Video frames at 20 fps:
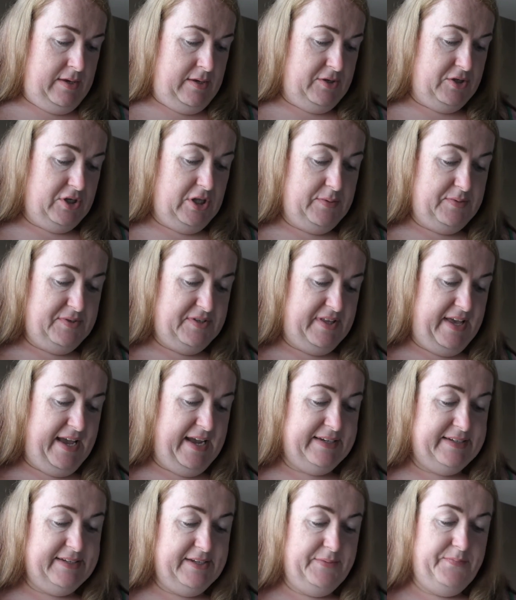So there's
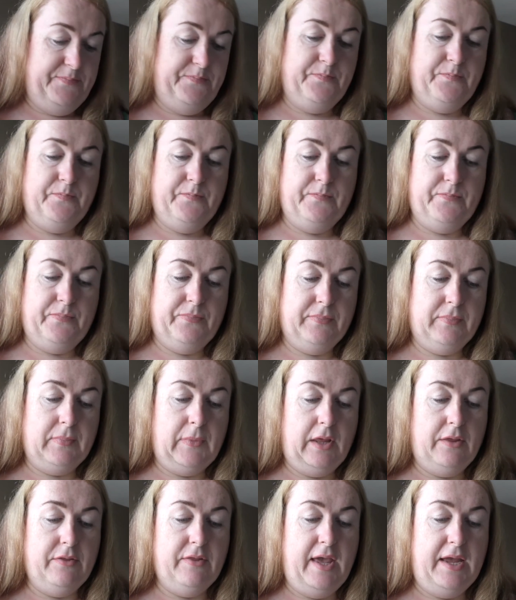that.
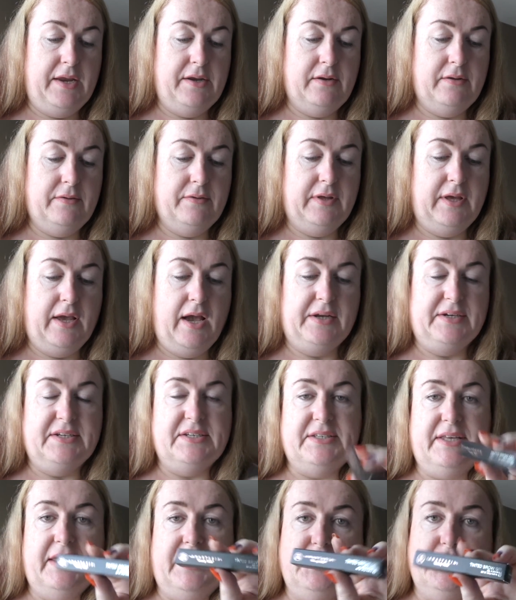Then the
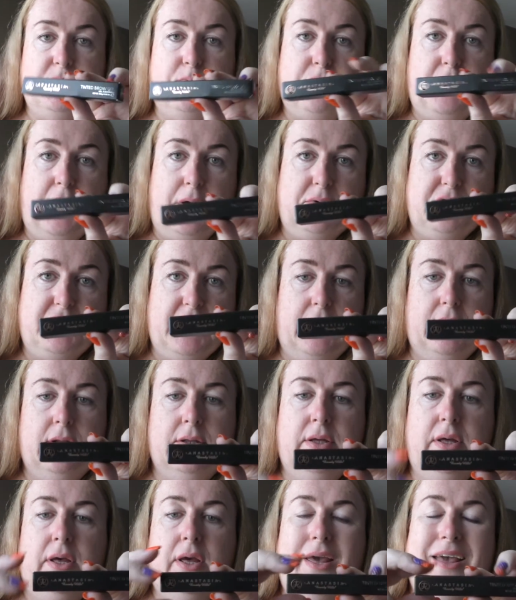Anastasia Brow Gel.
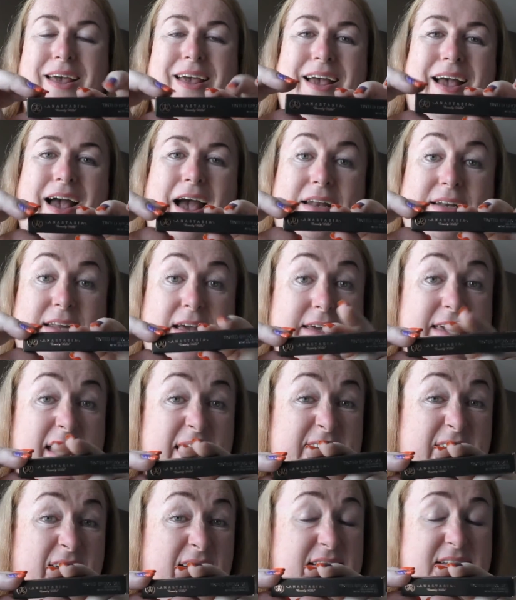And
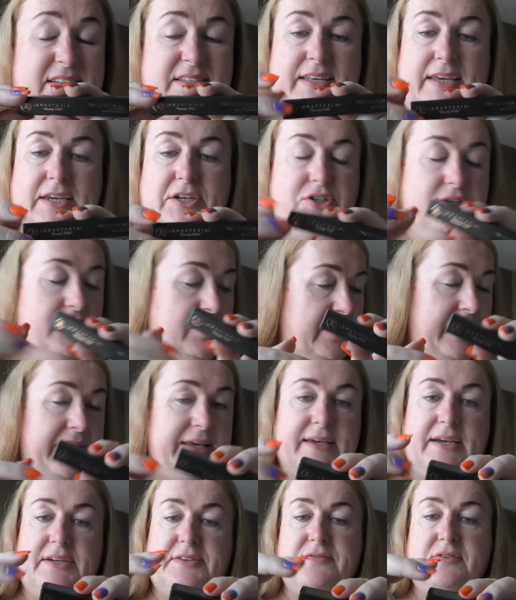again, Anastasia, like
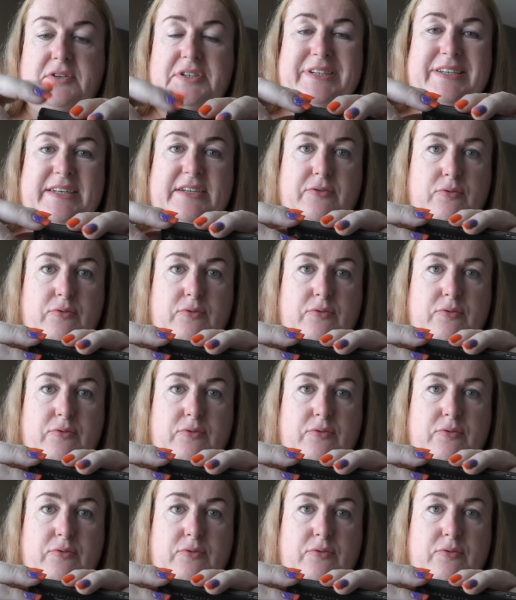Kat Von D,